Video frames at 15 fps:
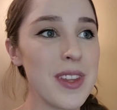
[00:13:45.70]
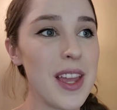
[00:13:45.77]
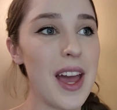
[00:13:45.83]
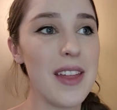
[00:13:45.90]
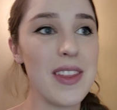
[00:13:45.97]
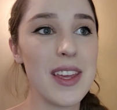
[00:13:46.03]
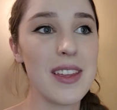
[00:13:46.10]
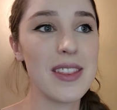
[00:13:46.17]

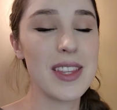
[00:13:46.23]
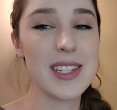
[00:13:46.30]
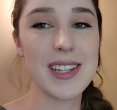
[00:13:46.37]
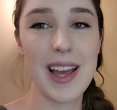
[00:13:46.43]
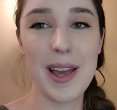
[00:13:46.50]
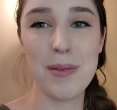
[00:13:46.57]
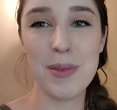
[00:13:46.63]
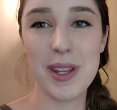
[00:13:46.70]
think the
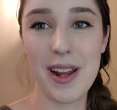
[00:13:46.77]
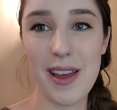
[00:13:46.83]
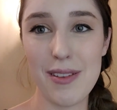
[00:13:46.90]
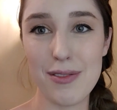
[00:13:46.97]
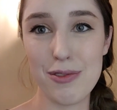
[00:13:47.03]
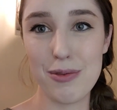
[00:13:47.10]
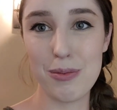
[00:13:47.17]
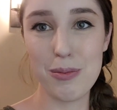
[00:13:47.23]
time that
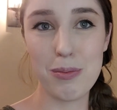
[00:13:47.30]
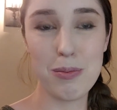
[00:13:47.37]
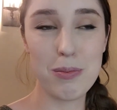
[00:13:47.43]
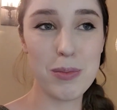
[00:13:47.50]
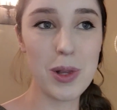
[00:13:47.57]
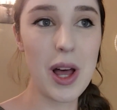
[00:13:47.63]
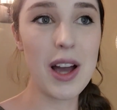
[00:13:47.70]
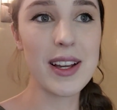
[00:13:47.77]
I've
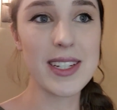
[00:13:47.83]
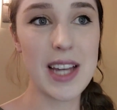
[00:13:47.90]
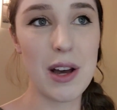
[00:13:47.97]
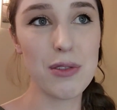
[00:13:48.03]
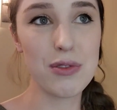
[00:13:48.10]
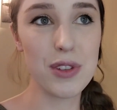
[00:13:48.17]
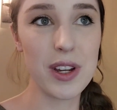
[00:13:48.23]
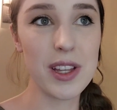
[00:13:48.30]
blocked
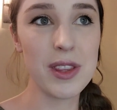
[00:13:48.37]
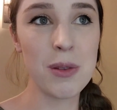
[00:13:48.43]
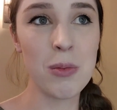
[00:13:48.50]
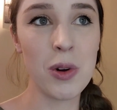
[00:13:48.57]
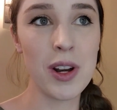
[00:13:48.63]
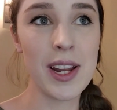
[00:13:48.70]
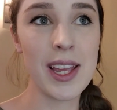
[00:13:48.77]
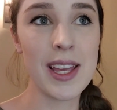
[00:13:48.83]
out for it in the
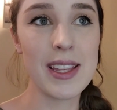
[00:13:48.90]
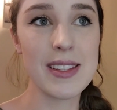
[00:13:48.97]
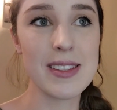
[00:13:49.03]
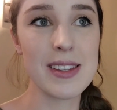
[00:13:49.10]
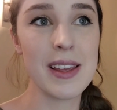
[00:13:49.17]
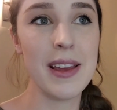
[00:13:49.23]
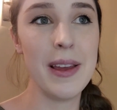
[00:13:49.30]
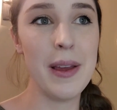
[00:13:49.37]
morning
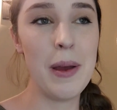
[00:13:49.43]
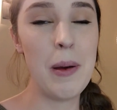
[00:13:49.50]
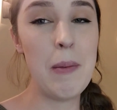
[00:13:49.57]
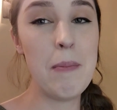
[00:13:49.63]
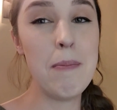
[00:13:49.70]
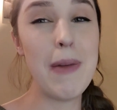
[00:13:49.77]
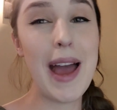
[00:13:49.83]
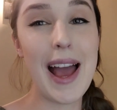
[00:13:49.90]
is
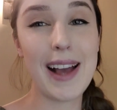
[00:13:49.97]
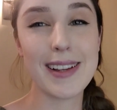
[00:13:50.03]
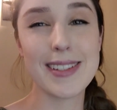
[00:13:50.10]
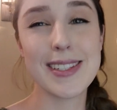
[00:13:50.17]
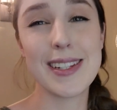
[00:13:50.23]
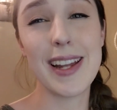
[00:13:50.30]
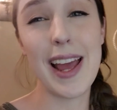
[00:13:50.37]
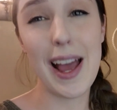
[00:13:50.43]

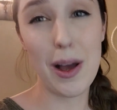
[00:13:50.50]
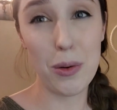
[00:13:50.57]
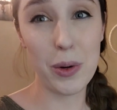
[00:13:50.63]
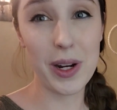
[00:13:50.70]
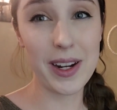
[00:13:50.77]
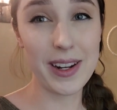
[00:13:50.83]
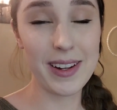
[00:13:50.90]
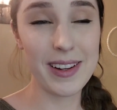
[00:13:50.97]
max an
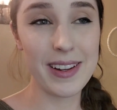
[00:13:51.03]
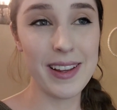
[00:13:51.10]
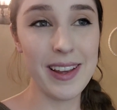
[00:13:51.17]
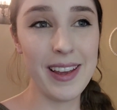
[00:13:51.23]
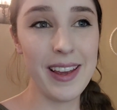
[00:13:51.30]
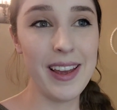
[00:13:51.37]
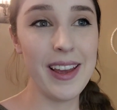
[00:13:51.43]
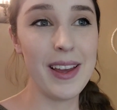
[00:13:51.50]
hour.
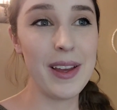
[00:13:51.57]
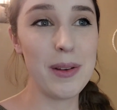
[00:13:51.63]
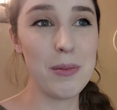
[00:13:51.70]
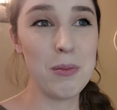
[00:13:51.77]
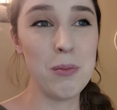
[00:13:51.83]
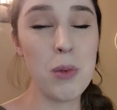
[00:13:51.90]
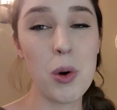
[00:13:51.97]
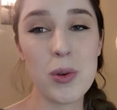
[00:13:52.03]

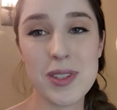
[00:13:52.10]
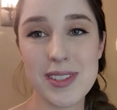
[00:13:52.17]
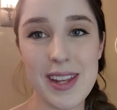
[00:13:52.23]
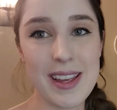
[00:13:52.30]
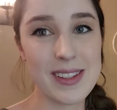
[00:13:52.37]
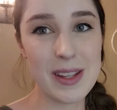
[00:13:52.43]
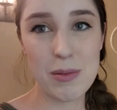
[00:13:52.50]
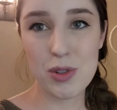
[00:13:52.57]
Most
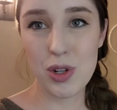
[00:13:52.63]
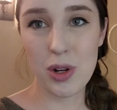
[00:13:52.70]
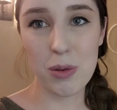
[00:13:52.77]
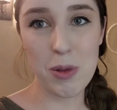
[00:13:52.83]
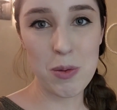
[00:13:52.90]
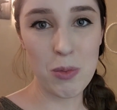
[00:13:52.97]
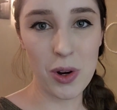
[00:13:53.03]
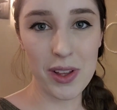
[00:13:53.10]
days I'm sure it'll
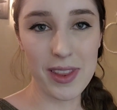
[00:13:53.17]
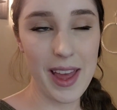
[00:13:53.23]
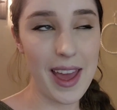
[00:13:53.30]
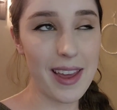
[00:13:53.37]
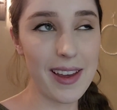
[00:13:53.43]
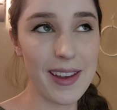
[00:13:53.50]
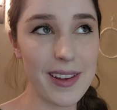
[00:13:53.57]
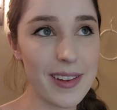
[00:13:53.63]
be more
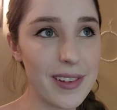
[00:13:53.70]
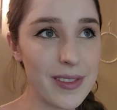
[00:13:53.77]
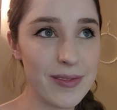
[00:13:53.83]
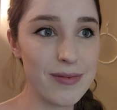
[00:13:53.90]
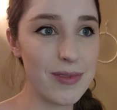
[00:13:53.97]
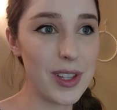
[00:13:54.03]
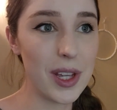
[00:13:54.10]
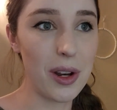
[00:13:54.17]

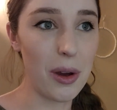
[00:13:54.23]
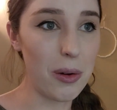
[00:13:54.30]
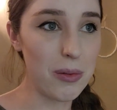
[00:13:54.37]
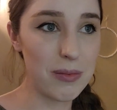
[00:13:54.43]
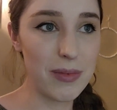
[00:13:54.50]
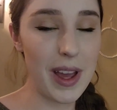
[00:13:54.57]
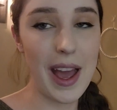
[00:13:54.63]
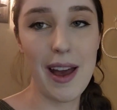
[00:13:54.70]

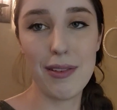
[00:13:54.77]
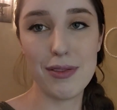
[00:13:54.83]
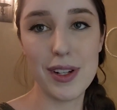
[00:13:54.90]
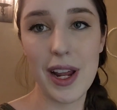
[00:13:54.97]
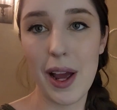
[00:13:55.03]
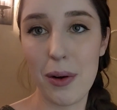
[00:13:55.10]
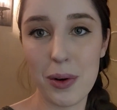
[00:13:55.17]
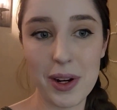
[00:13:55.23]
half an
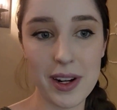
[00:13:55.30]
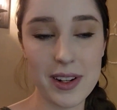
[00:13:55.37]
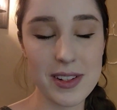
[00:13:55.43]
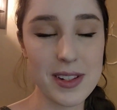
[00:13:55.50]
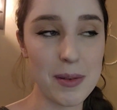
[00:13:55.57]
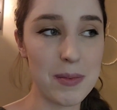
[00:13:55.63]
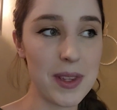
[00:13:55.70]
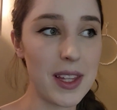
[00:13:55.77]
hour or
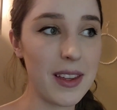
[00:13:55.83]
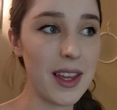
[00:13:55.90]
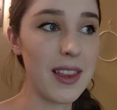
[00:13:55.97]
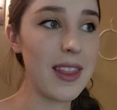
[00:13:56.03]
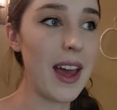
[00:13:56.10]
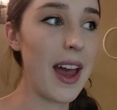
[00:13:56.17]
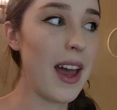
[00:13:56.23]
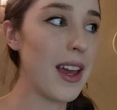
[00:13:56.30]
something
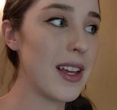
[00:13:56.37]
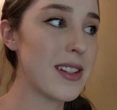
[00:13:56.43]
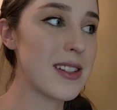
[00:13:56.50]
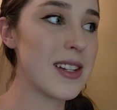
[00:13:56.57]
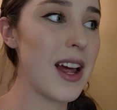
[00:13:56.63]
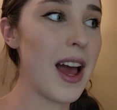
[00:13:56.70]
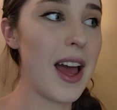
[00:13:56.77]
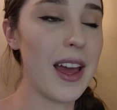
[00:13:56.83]
like that. It's
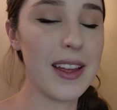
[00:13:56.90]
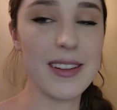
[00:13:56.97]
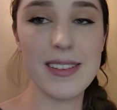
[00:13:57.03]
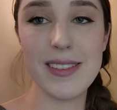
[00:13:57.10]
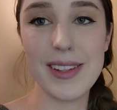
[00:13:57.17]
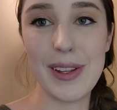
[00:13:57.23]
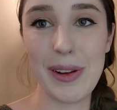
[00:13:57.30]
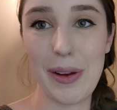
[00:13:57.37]
not,
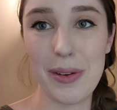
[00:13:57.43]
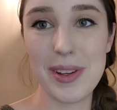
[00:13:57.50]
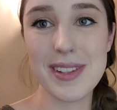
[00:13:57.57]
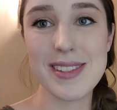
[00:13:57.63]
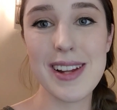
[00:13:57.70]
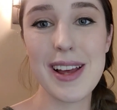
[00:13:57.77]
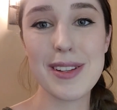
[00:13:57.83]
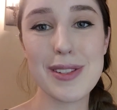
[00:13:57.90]

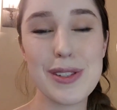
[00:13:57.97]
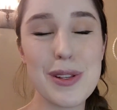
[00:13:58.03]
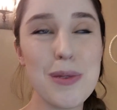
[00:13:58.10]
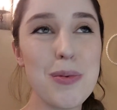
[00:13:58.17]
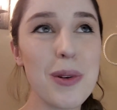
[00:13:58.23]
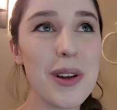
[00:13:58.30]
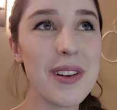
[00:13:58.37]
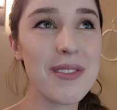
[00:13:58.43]
it's not
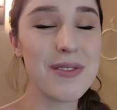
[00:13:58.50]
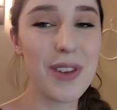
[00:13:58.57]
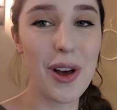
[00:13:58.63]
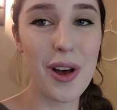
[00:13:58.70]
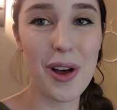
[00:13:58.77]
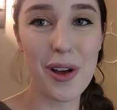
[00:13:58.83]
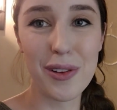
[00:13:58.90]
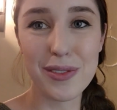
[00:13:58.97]
super
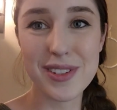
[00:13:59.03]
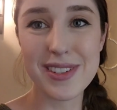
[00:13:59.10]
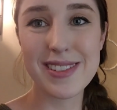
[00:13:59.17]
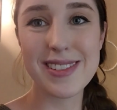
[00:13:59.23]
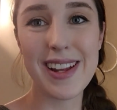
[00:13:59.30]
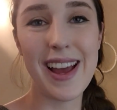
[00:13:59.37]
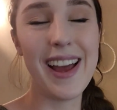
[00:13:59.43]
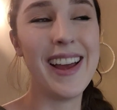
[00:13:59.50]
involved.
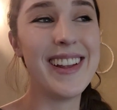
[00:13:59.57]
It's not